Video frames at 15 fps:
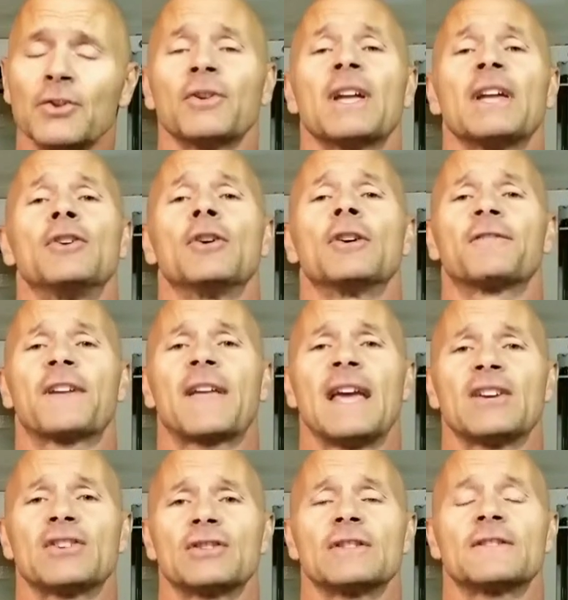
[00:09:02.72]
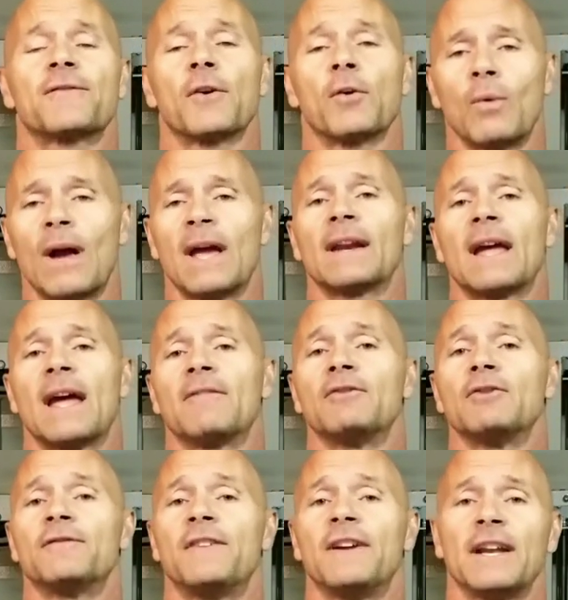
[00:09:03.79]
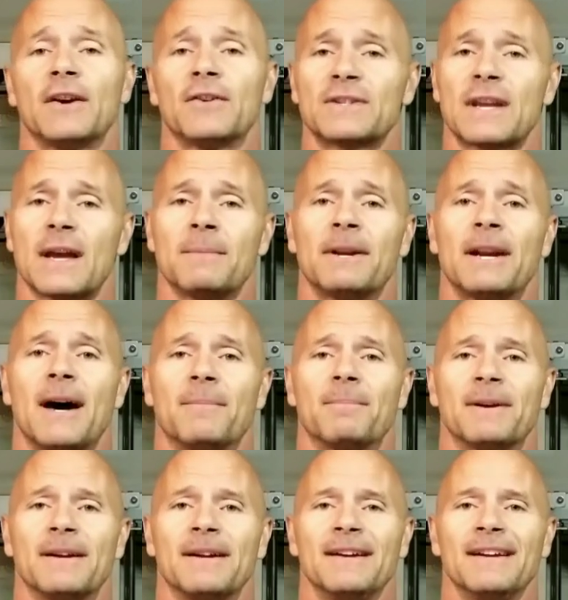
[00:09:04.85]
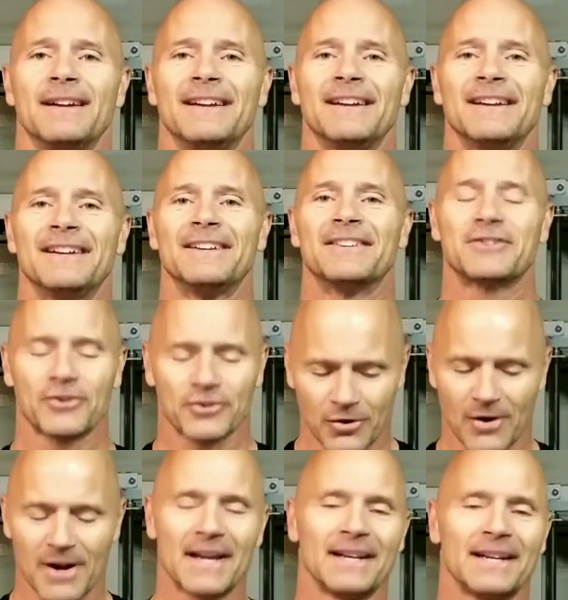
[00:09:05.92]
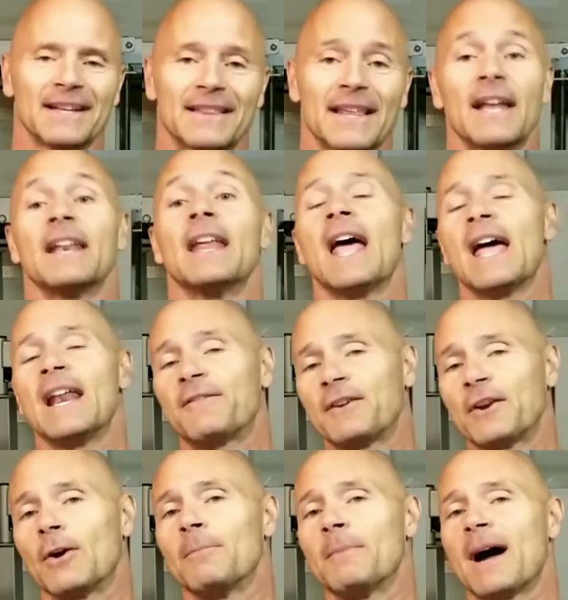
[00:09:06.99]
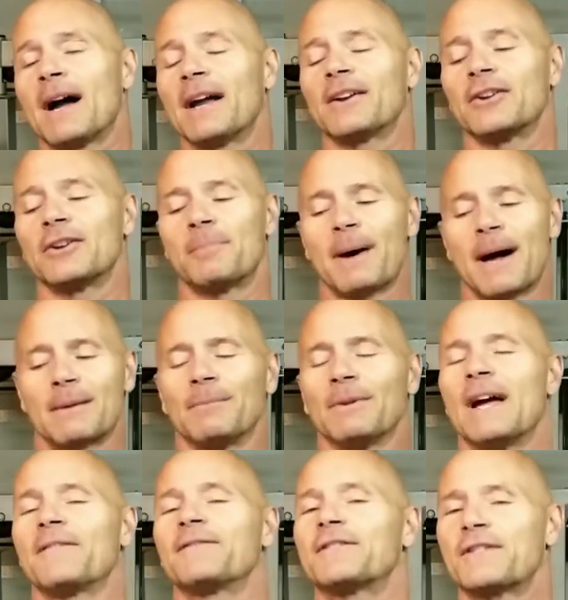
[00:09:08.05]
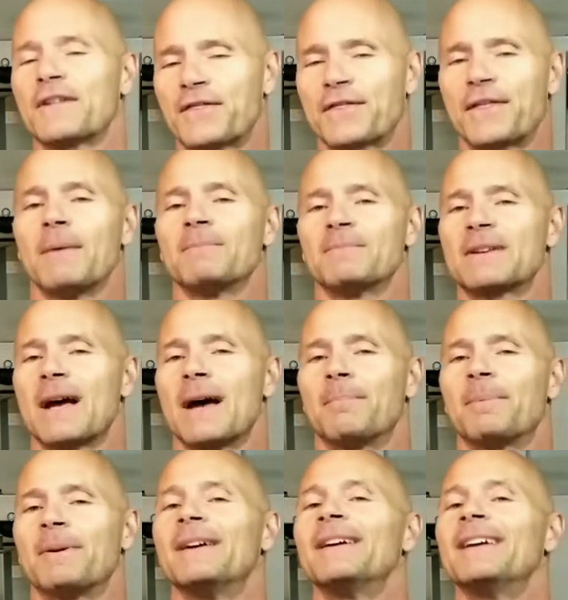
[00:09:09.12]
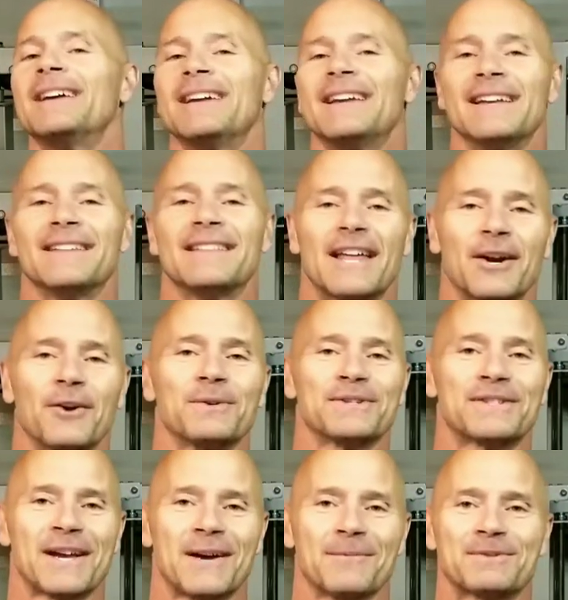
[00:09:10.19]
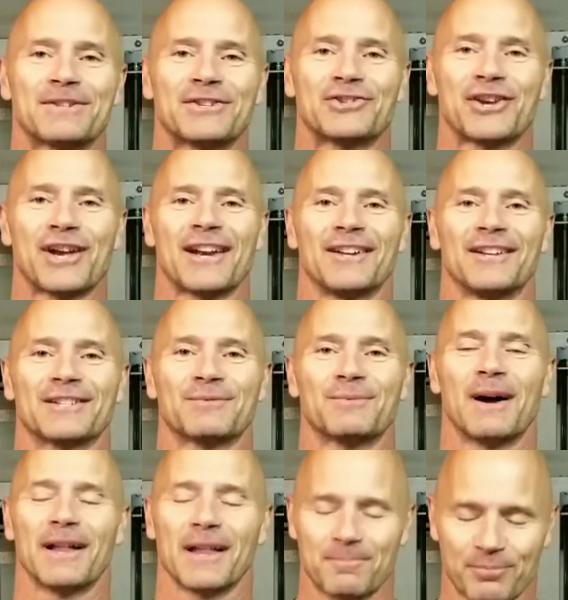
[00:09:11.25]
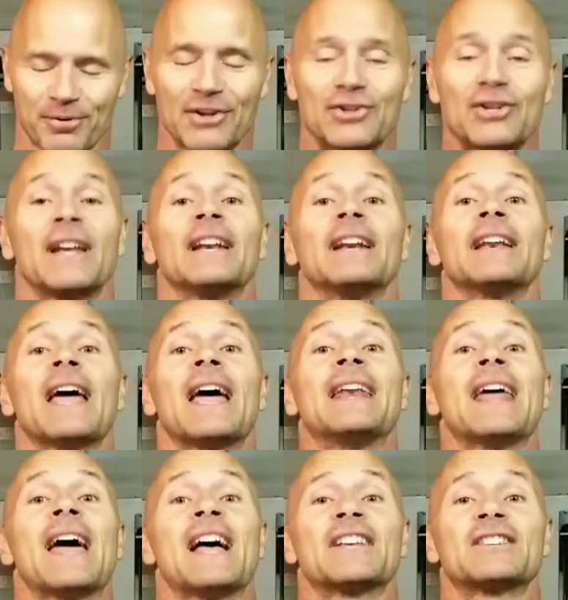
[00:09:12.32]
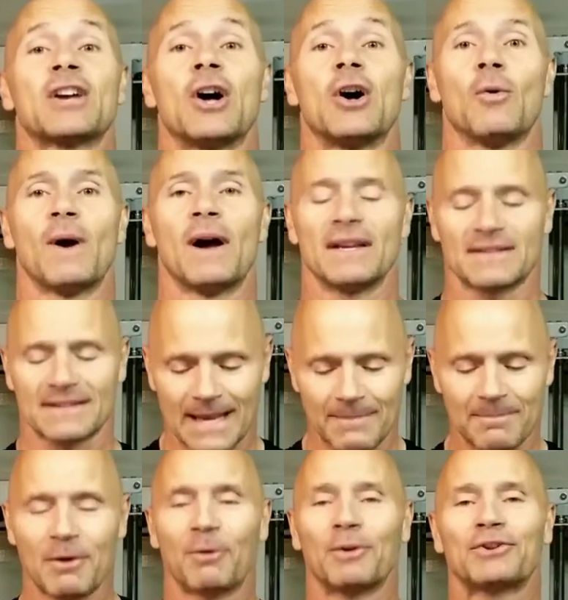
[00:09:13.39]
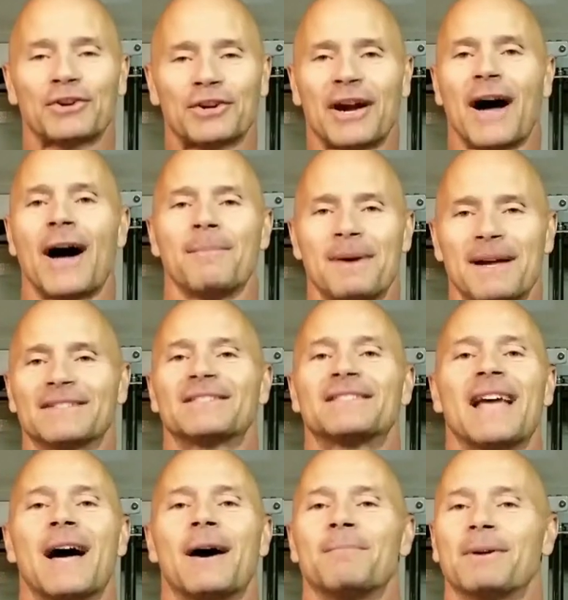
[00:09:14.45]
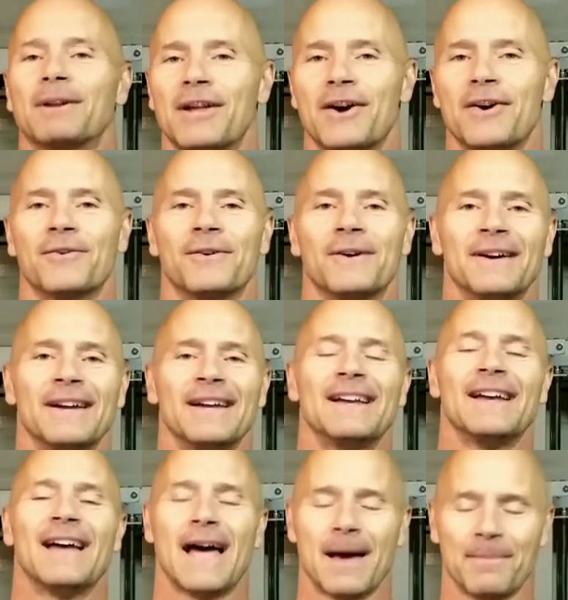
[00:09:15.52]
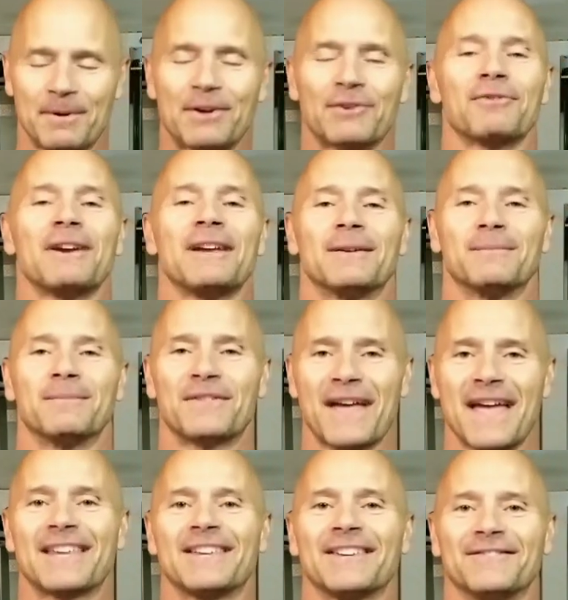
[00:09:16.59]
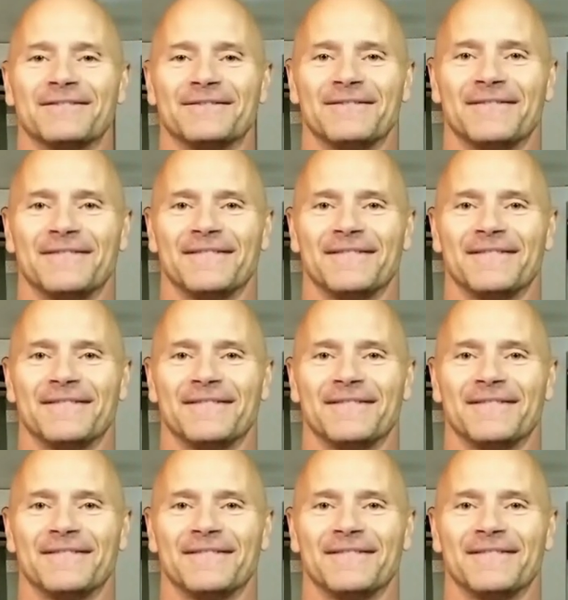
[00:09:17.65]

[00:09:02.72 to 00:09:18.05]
you'll get notifications for when I have new videos coming up. So go ahead and hit that. And if you don't mind, on your bottom left, the thumbs up. That always helps the channel as well. I appreciate it. And as always, hit me with your comments down below. Happy to read them. Thank you.